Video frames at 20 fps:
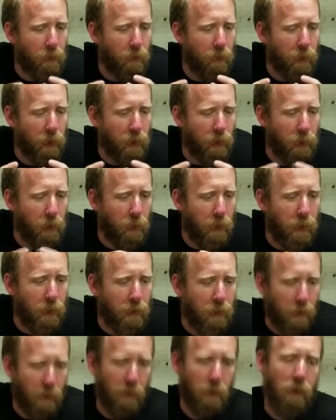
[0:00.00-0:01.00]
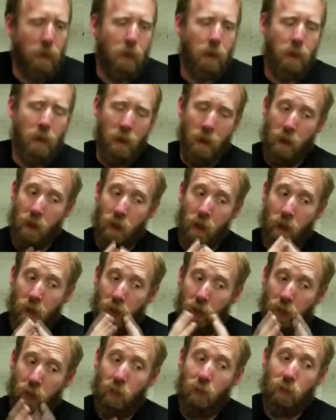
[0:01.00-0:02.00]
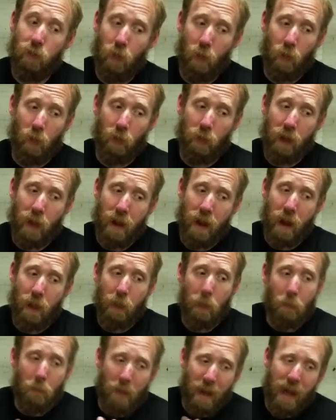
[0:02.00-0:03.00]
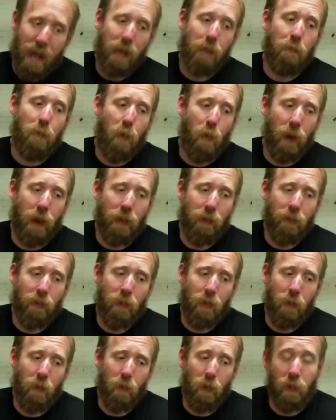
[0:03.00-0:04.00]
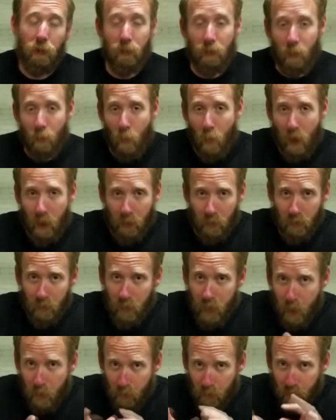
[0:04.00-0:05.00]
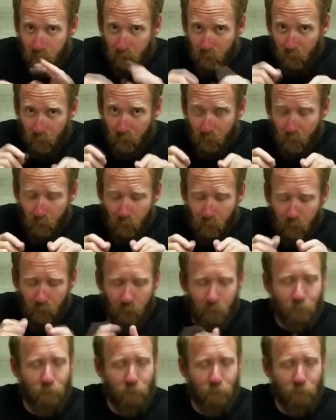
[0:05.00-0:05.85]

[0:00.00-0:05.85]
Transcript: We do it twofold on the main points. We do some water chemistry voodoo.